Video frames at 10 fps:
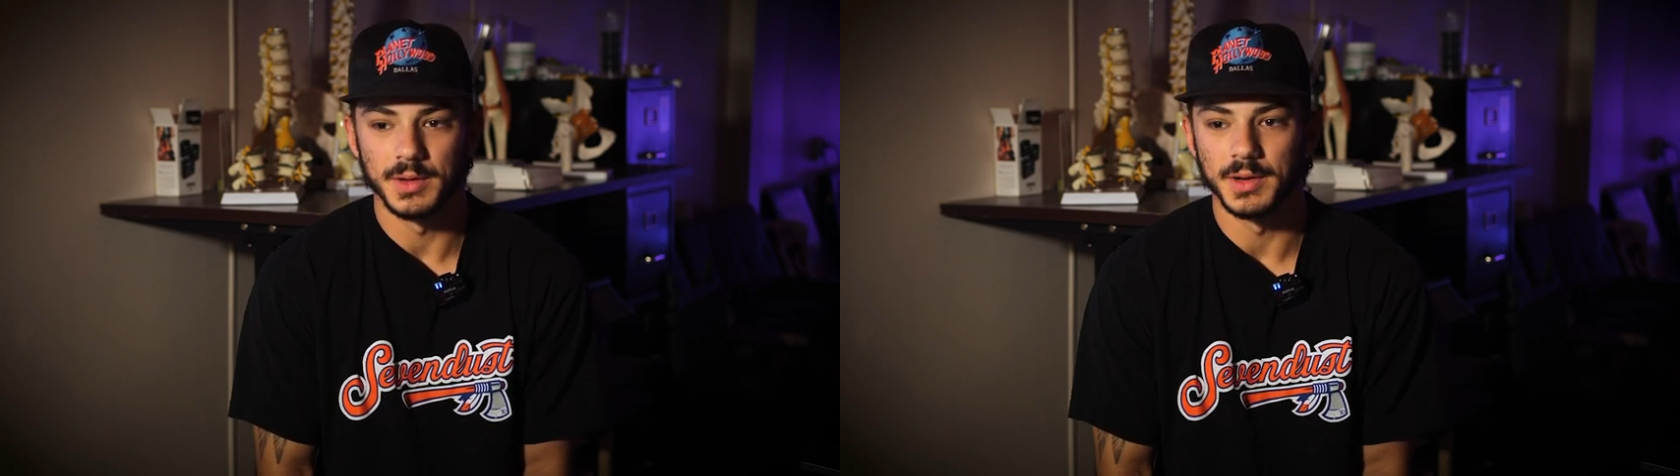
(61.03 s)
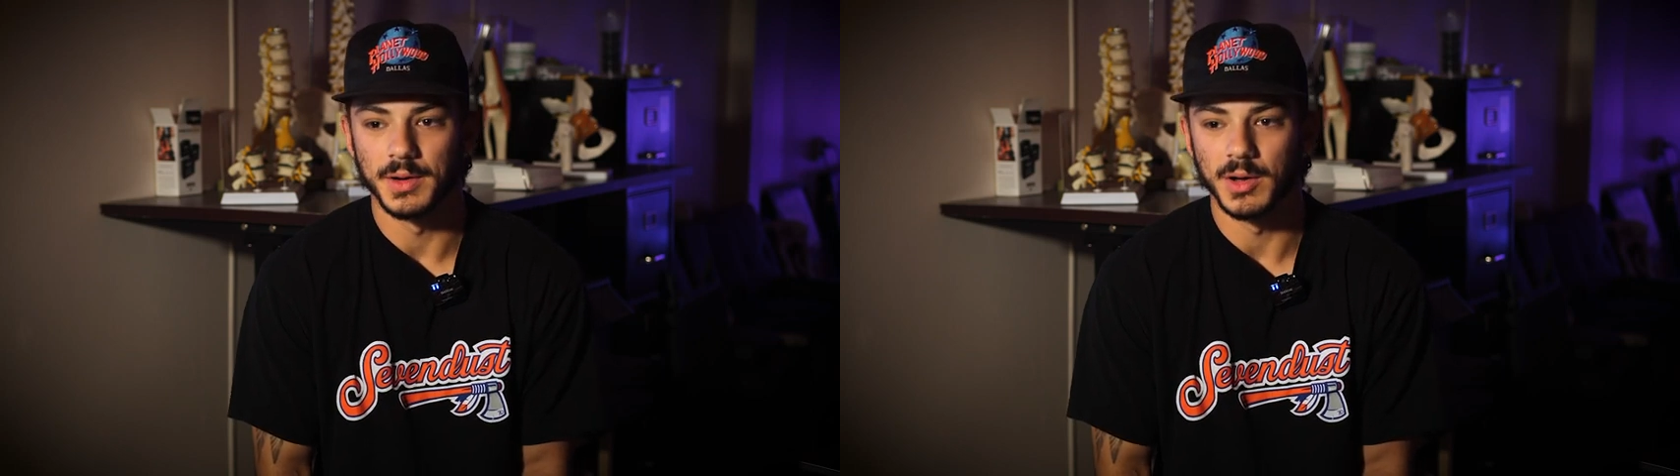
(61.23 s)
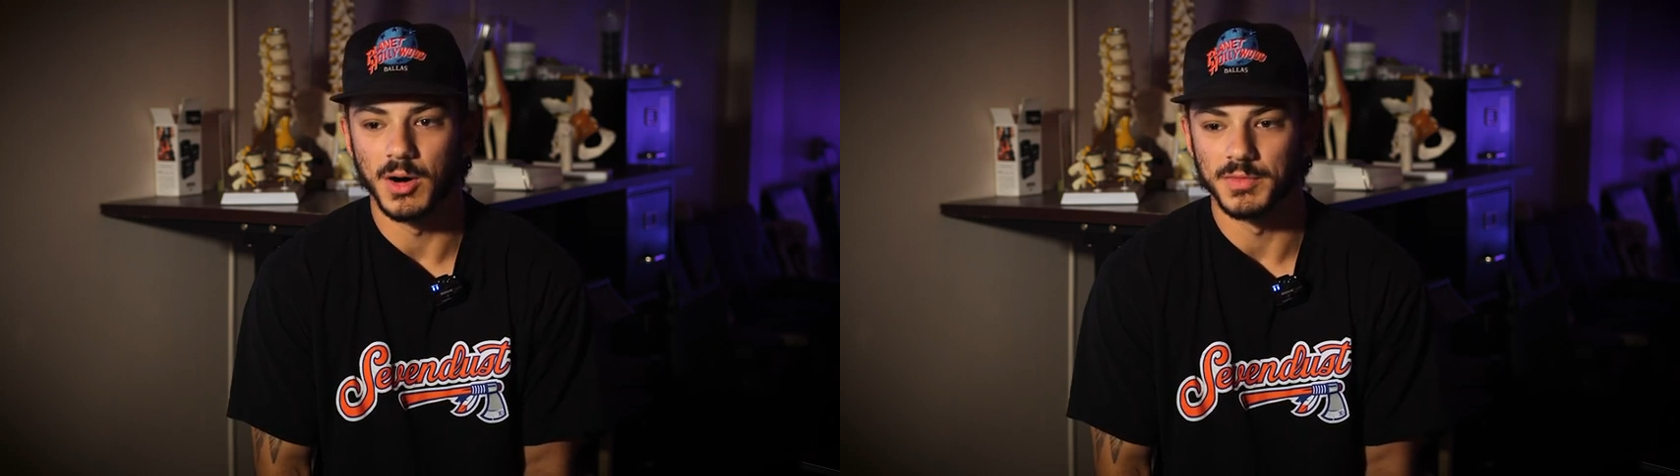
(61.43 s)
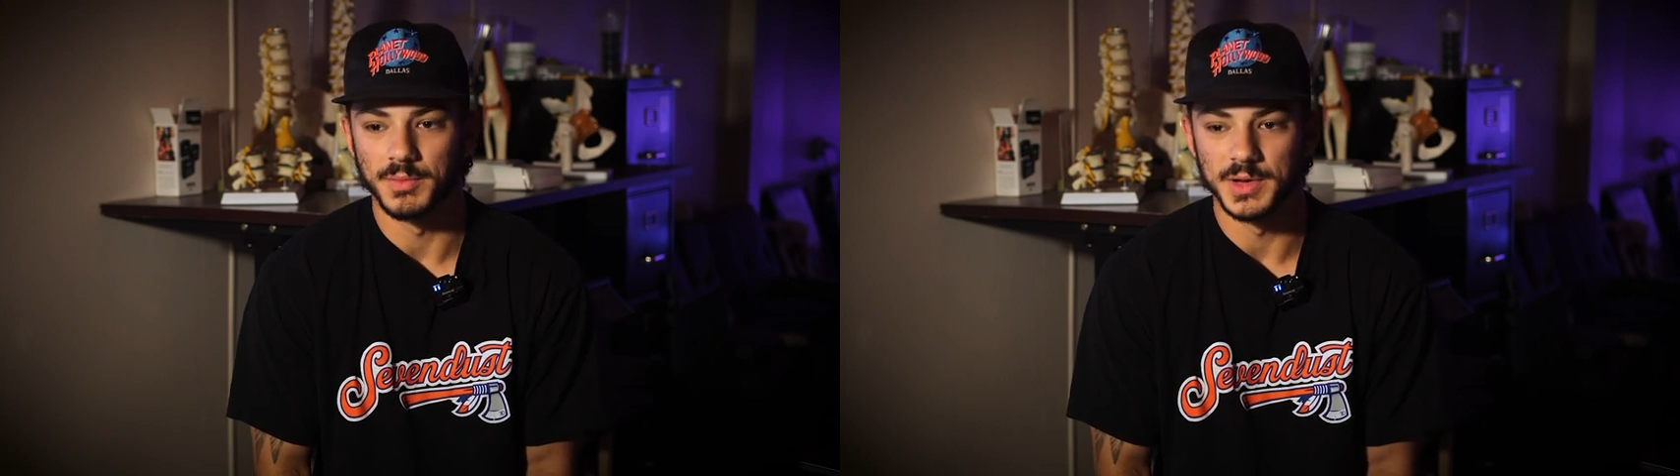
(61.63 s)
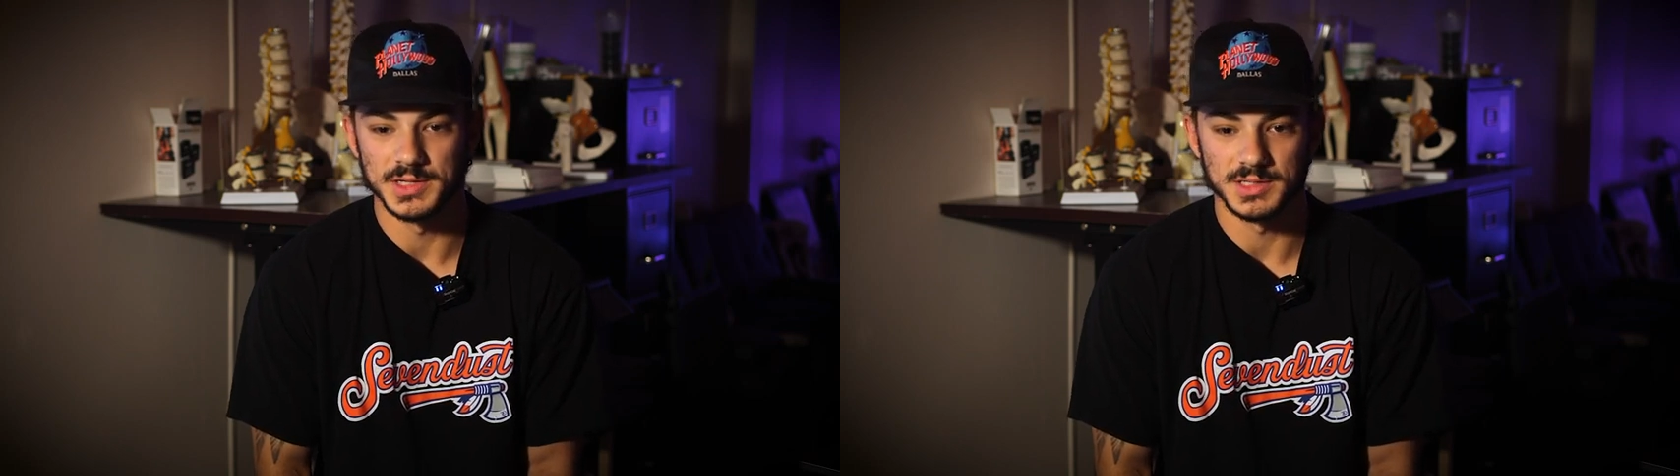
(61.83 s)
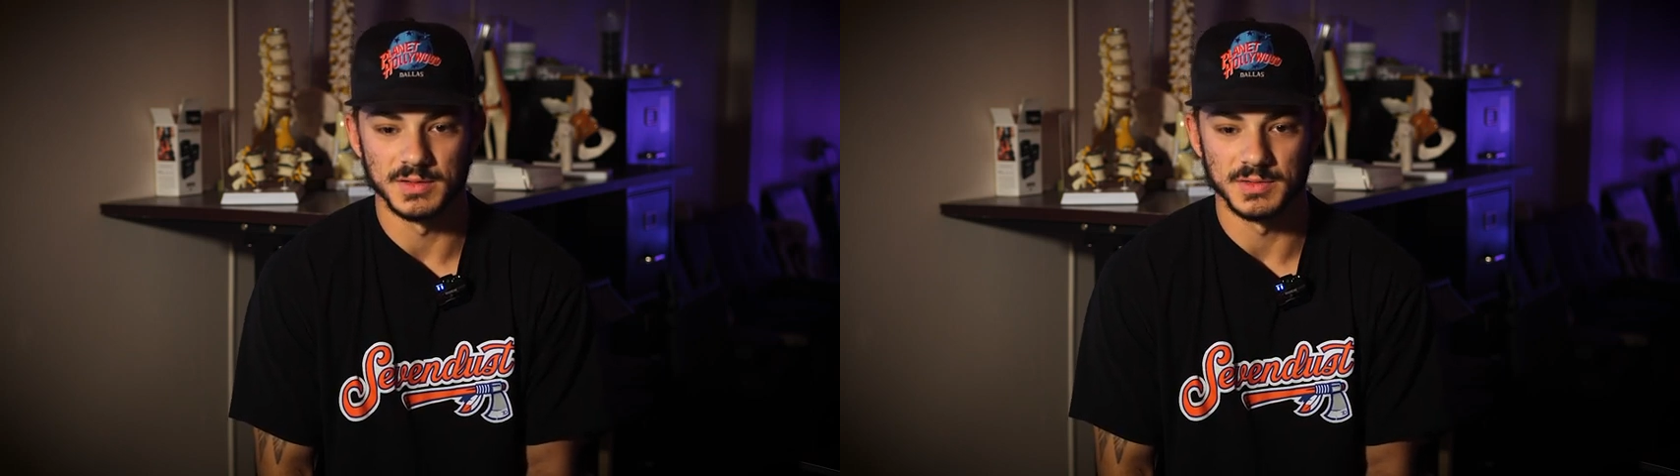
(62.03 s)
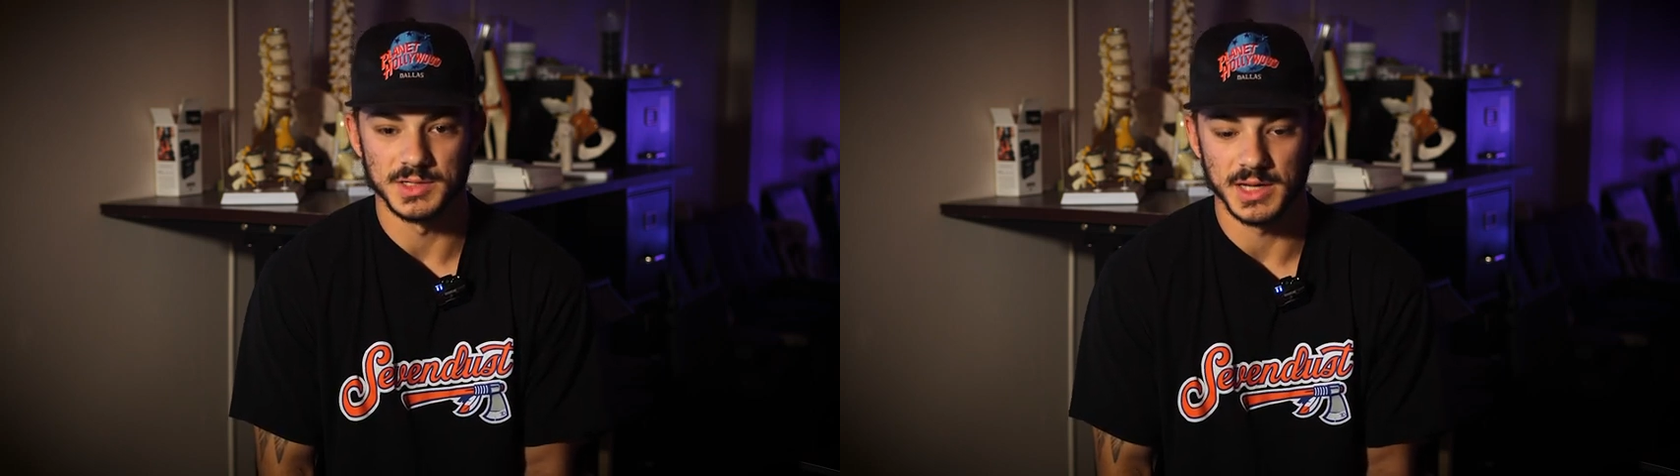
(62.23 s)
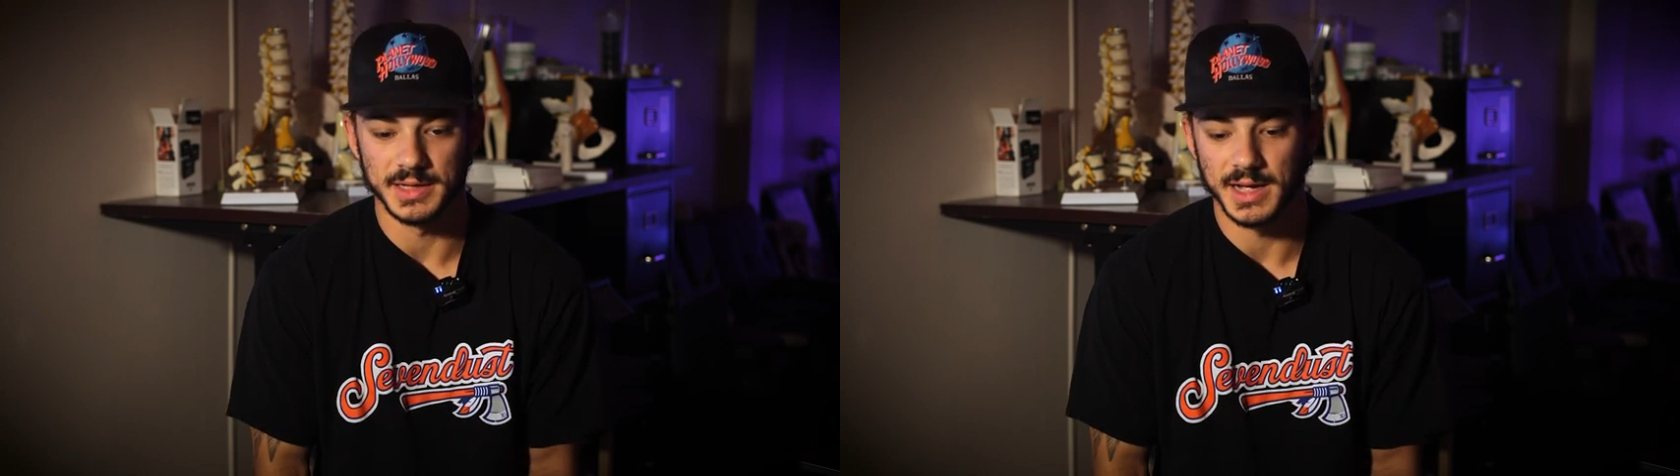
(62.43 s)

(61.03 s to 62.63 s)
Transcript: he offered me and stuff because like